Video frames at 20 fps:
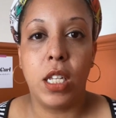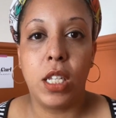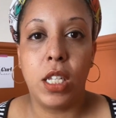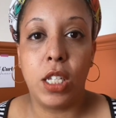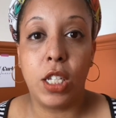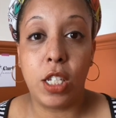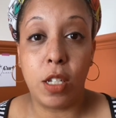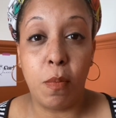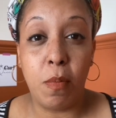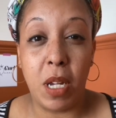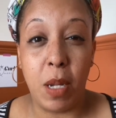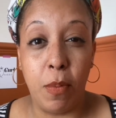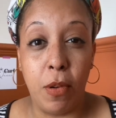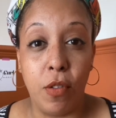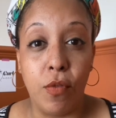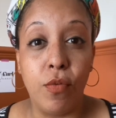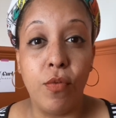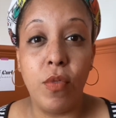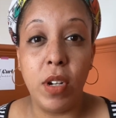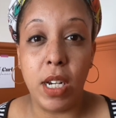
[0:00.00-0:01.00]
Some people are
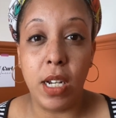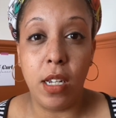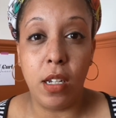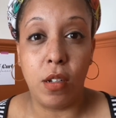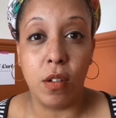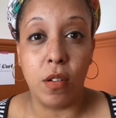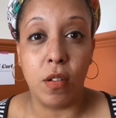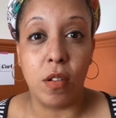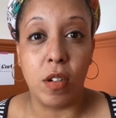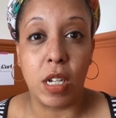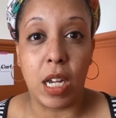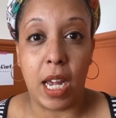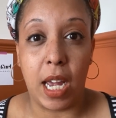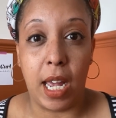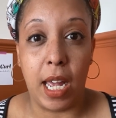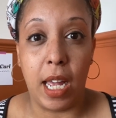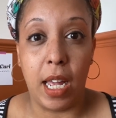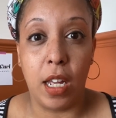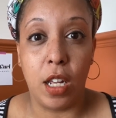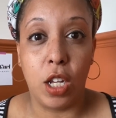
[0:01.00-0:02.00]
really good
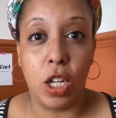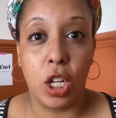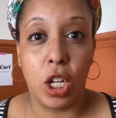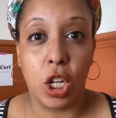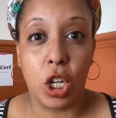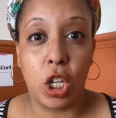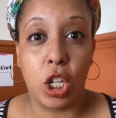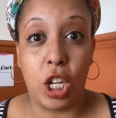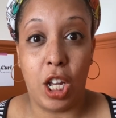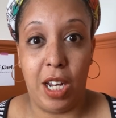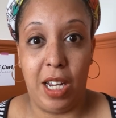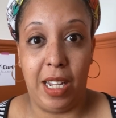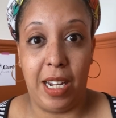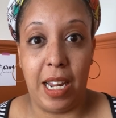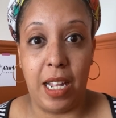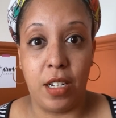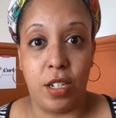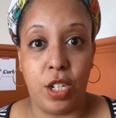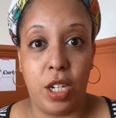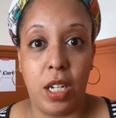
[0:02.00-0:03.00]
at colour
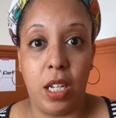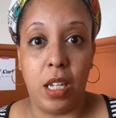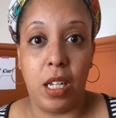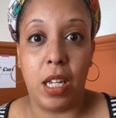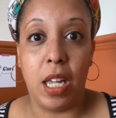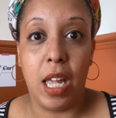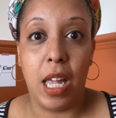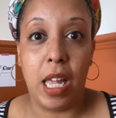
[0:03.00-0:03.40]
clashing